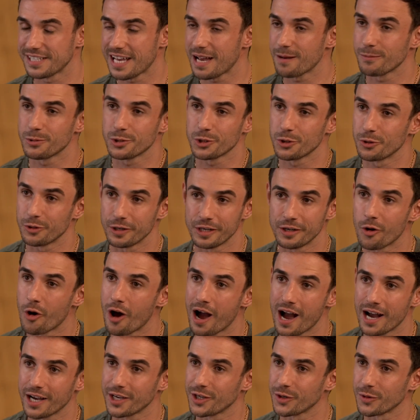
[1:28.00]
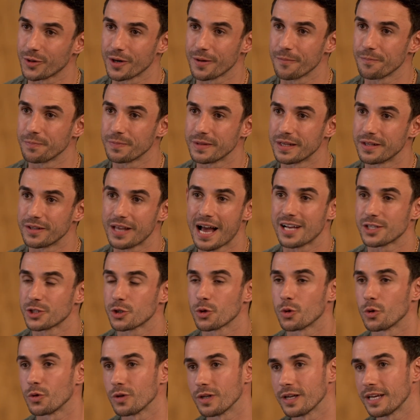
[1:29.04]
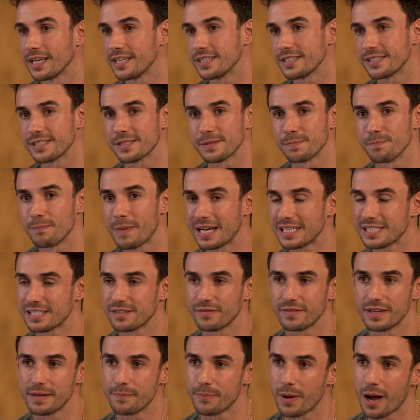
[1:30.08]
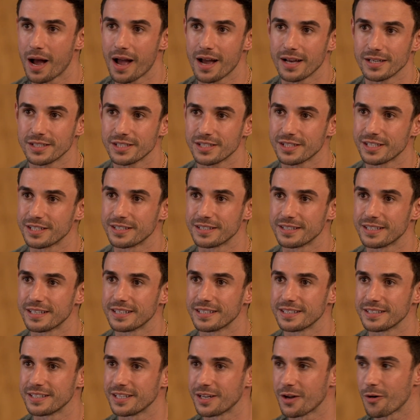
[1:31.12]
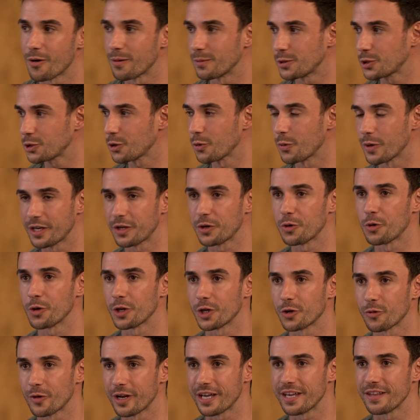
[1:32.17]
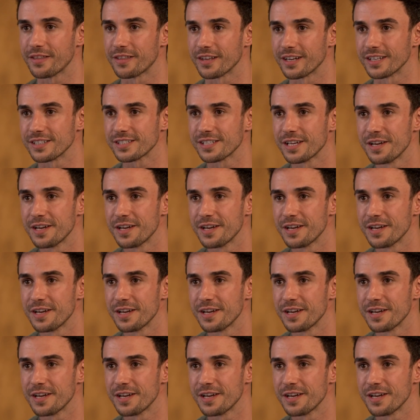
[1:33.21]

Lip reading: absolutely not accurate at all. It's massively biased, and you know, I'm sure we can all agree that